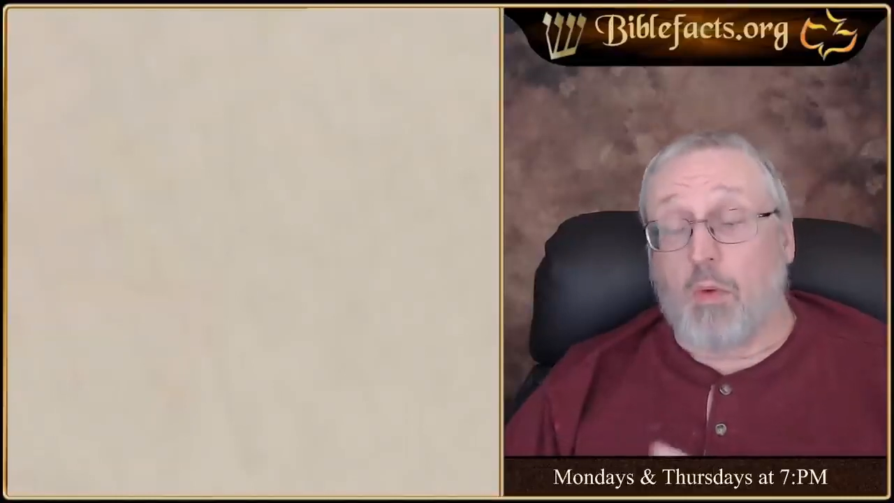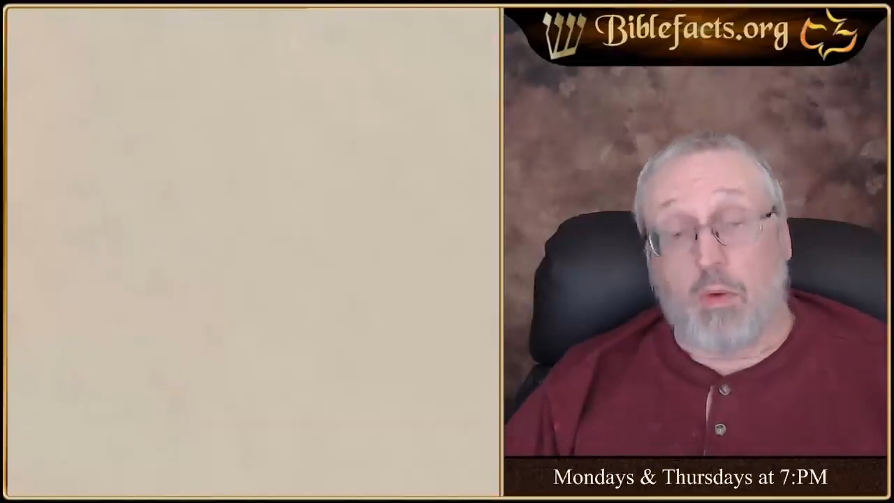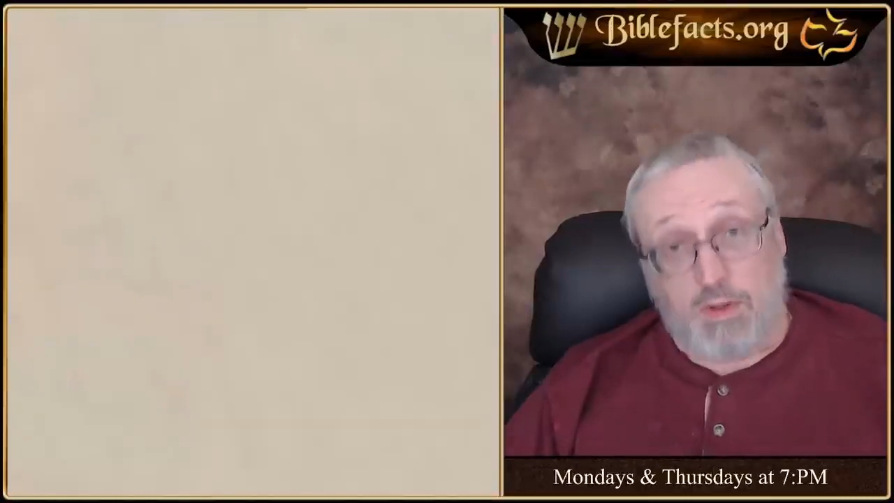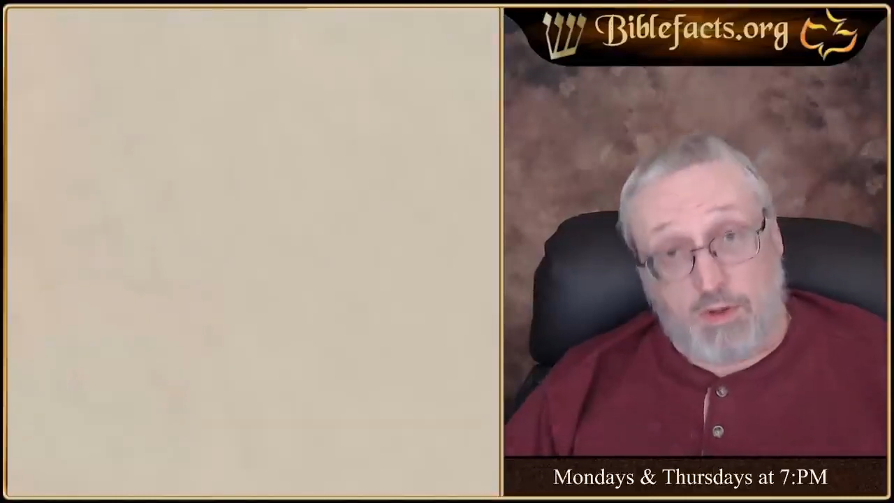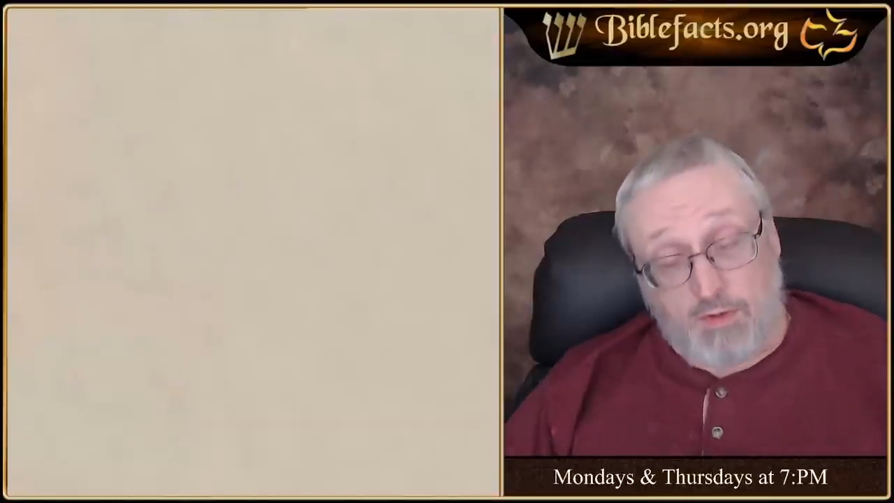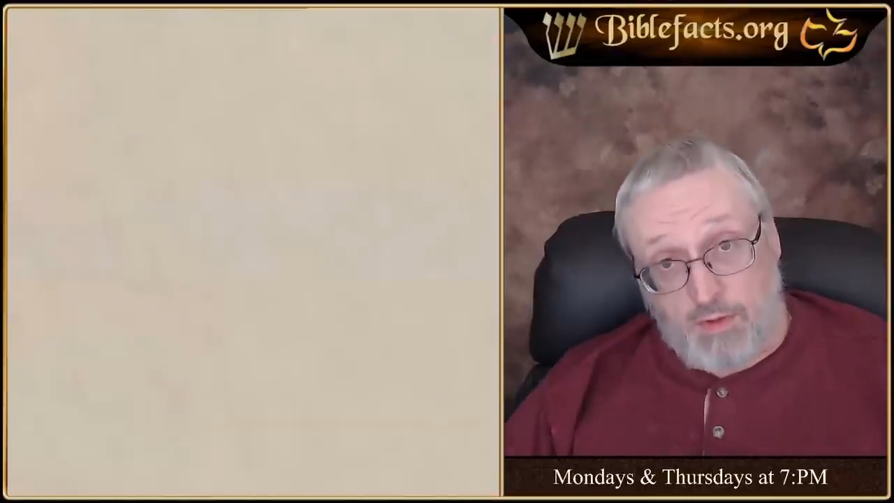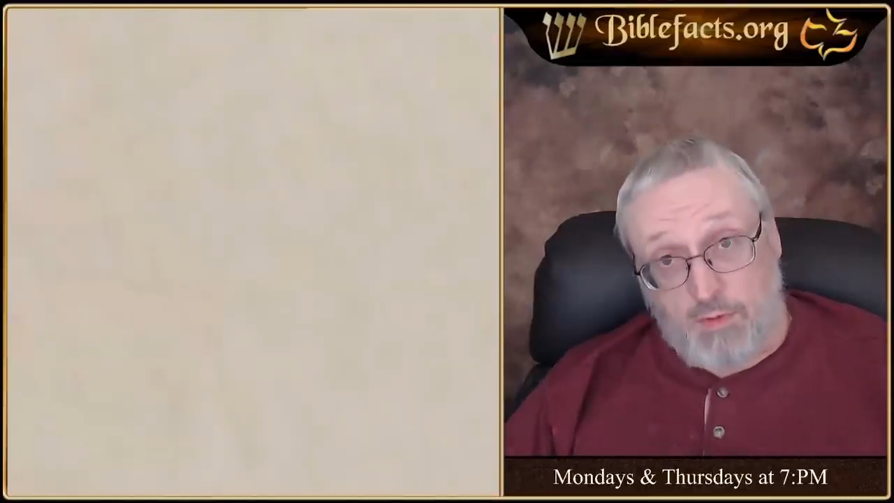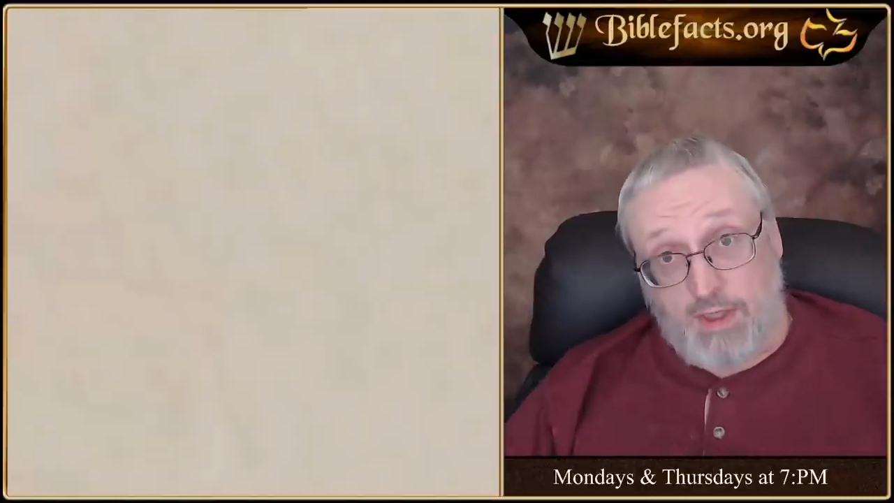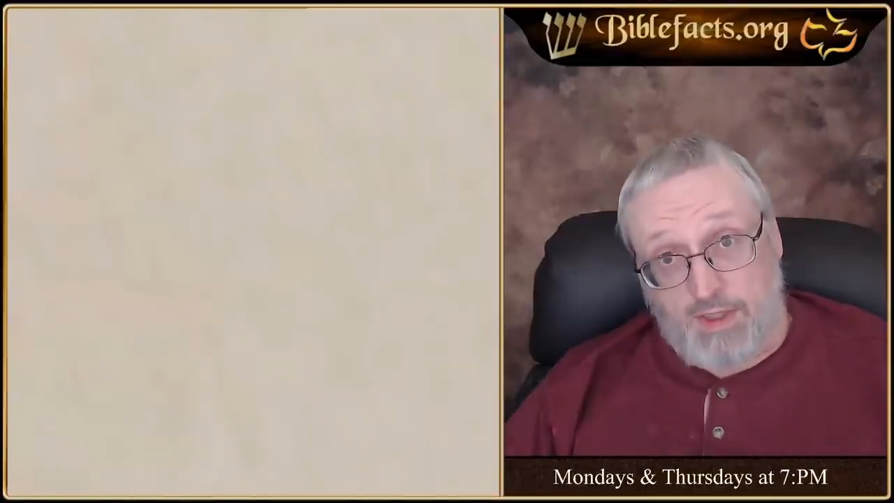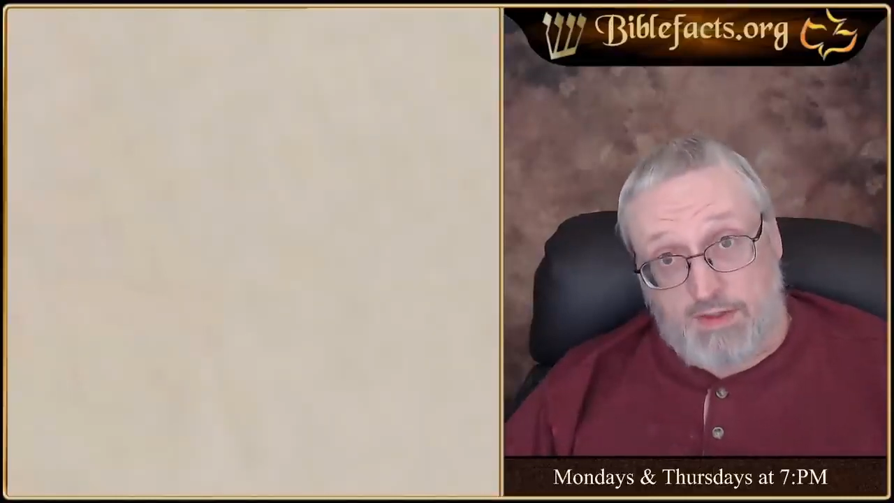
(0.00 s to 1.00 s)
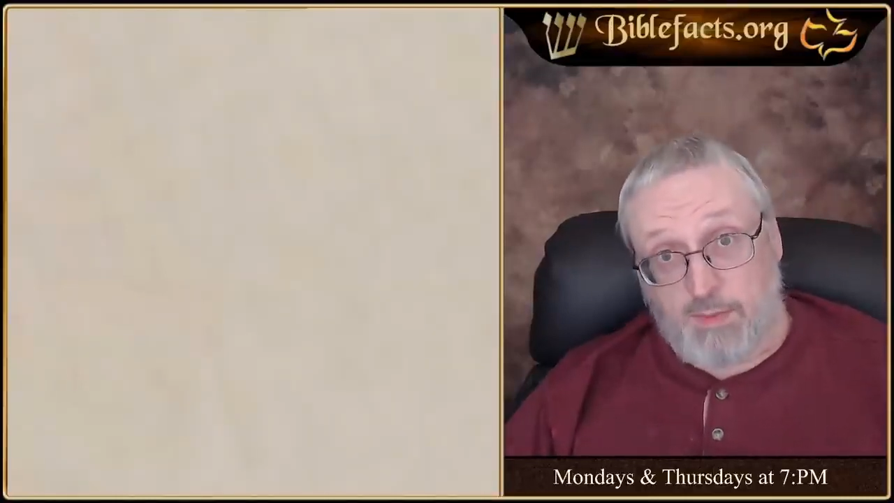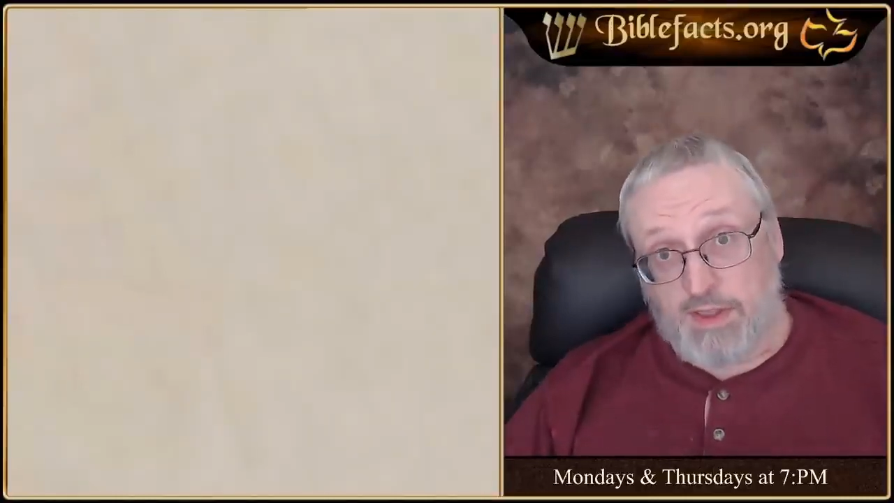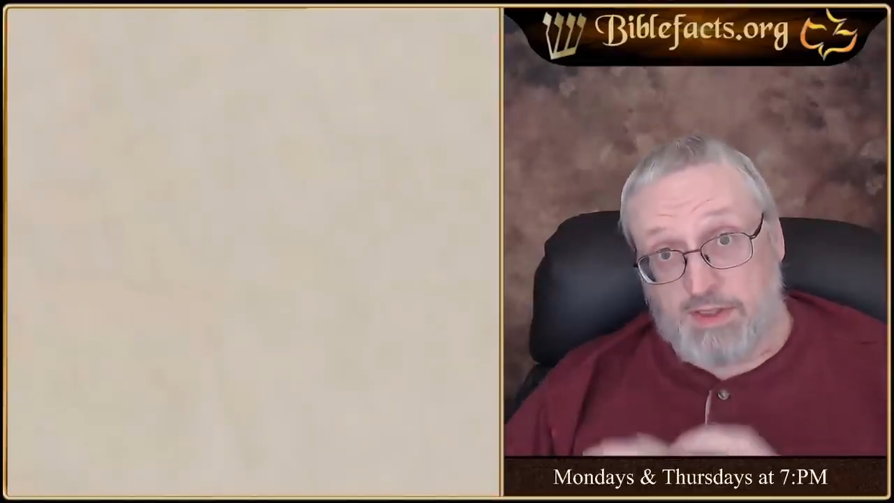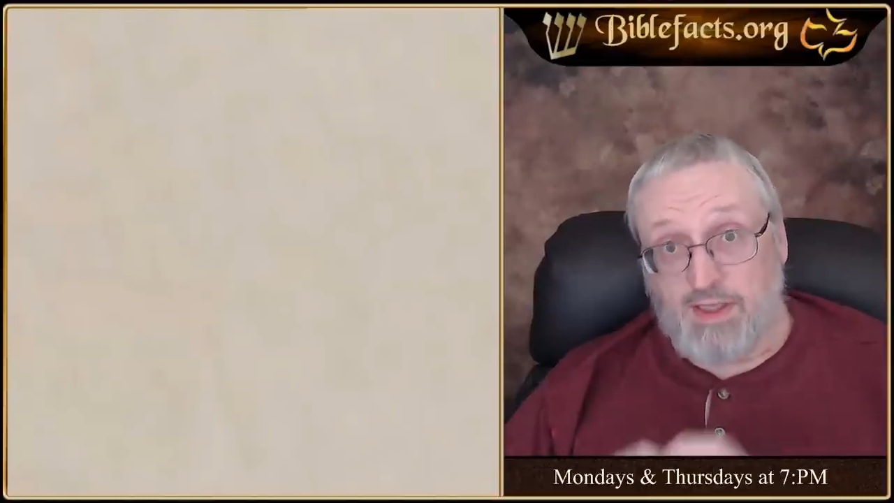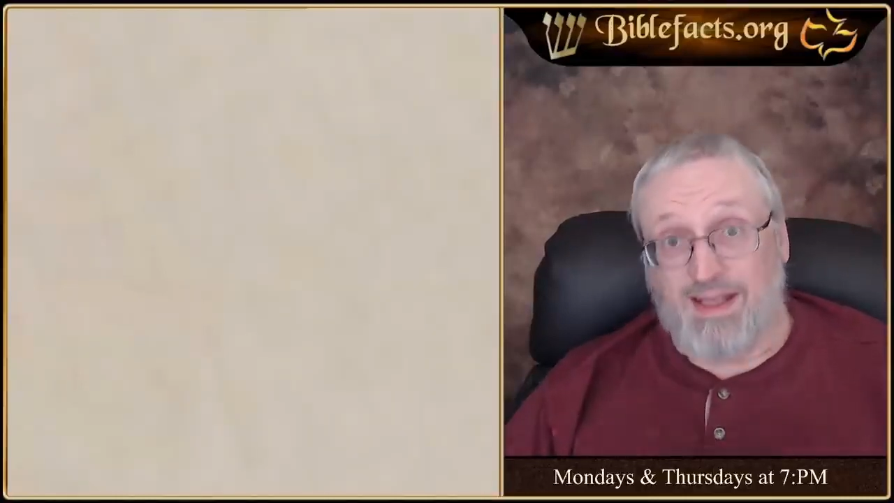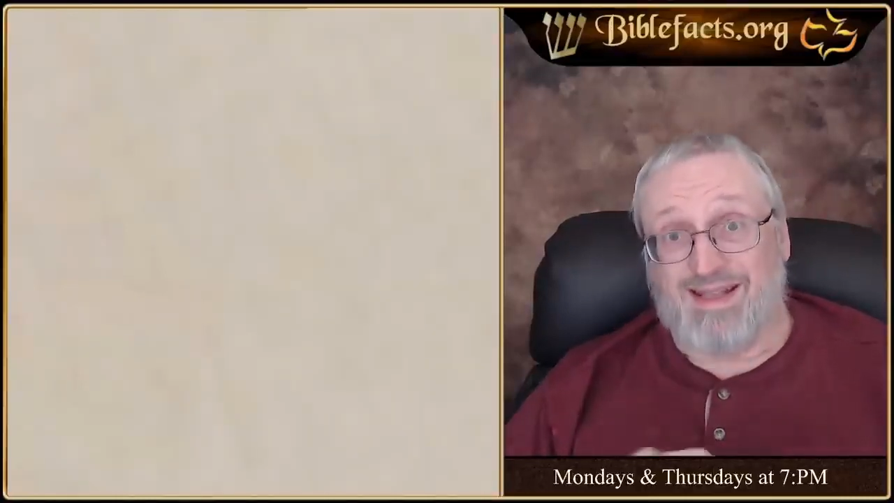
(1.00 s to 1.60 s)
or to the New Testament.